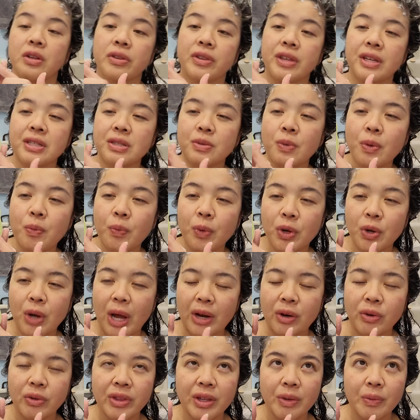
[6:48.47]
this one, I
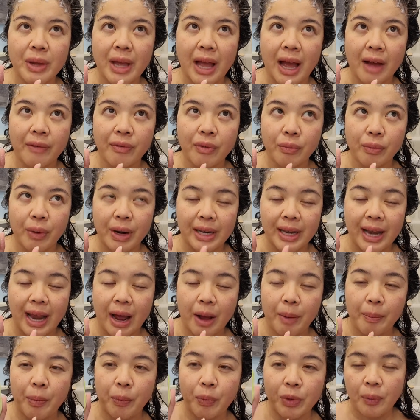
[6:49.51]
don't think we have it right
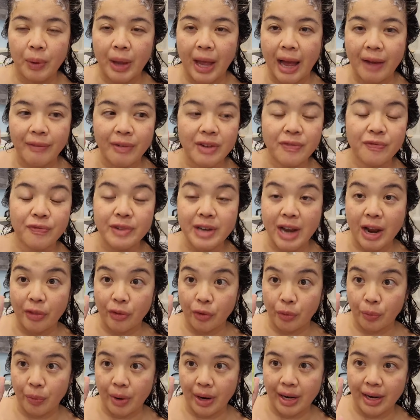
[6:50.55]
now, but we have another
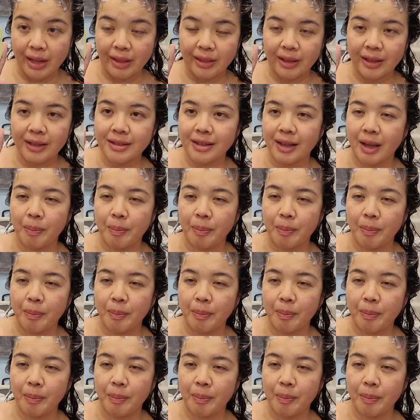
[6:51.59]
one. I think it's like